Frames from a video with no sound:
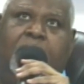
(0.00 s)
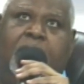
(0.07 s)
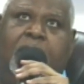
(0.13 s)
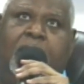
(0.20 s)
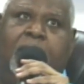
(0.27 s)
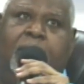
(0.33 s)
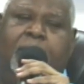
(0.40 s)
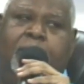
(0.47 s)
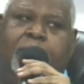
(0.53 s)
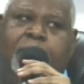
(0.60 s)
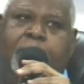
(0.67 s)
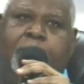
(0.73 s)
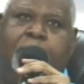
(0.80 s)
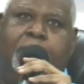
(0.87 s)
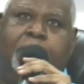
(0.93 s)
um,
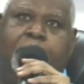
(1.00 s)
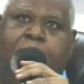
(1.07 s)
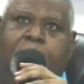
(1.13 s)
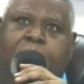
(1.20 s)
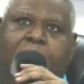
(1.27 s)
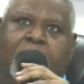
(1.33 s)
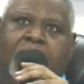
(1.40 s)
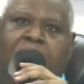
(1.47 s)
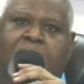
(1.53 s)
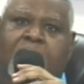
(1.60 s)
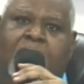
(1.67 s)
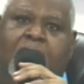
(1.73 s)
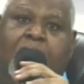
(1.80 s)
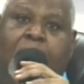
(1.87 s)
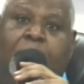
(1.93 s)

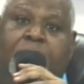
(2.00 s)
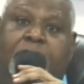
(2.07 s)
I'm going to